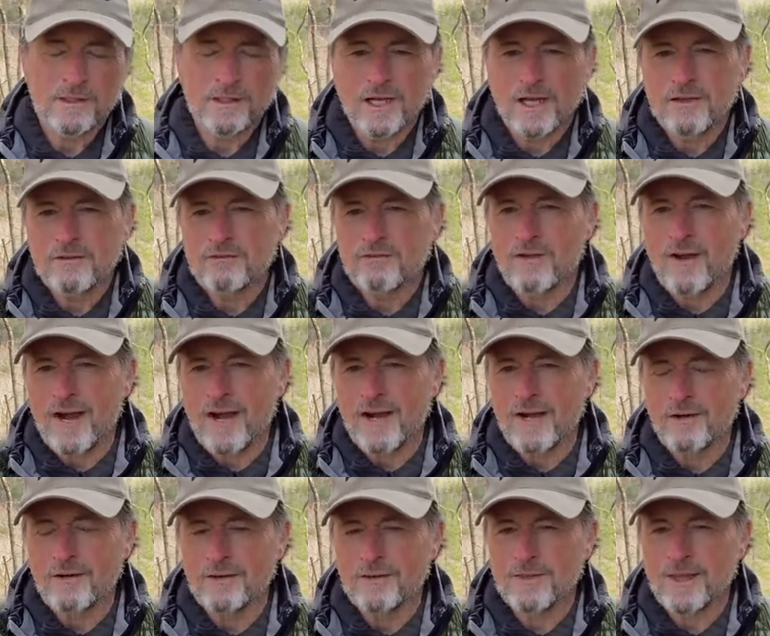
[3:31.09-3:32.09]

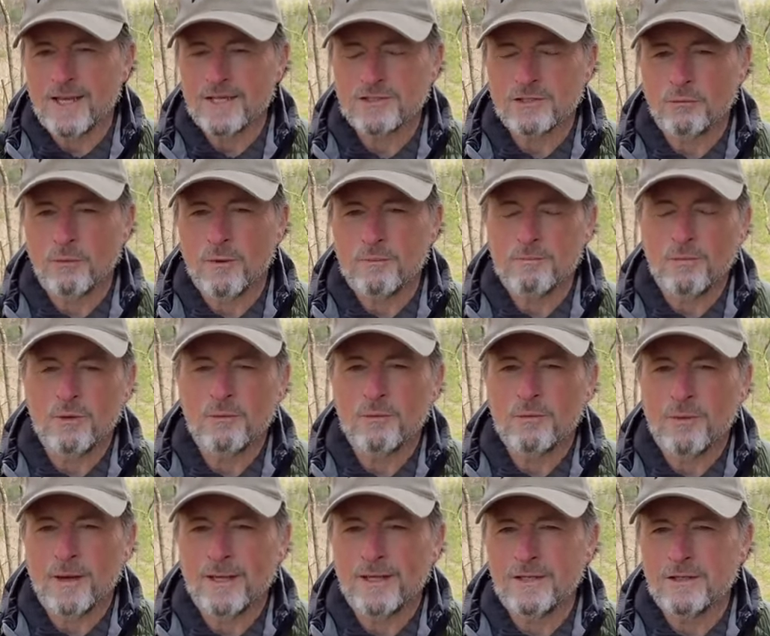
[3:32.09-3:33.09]
gunfire and things that went boom
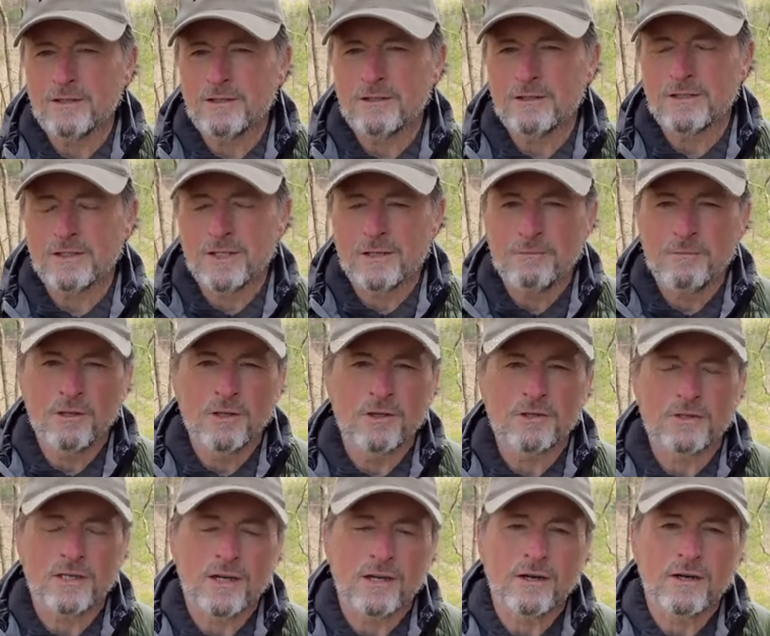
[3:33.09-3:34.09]
in my ear in the
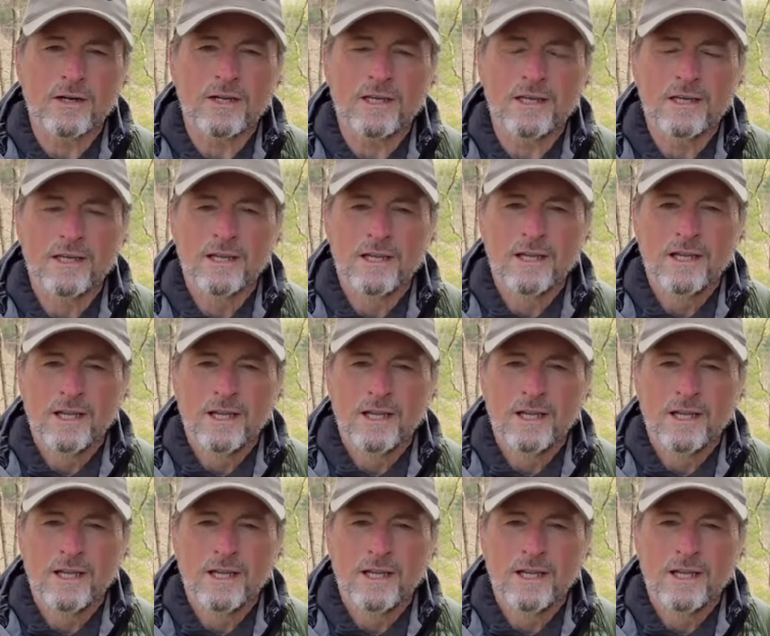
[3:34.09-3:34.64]
military.